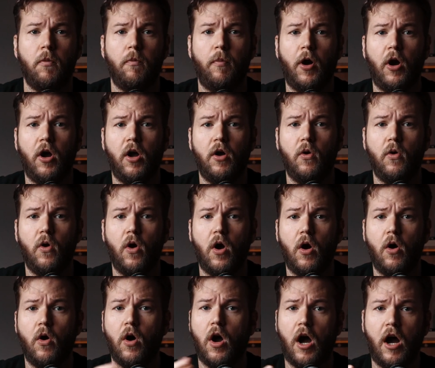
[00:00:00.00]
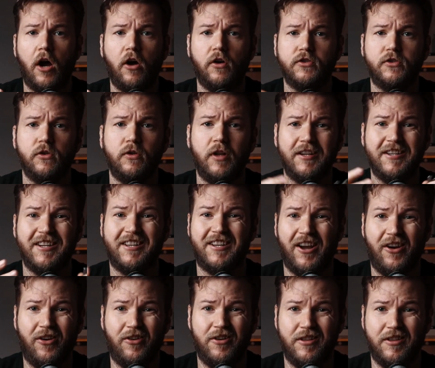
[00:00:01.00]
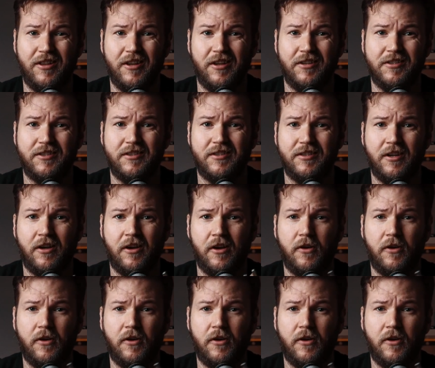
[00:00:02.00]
but I also like to carry this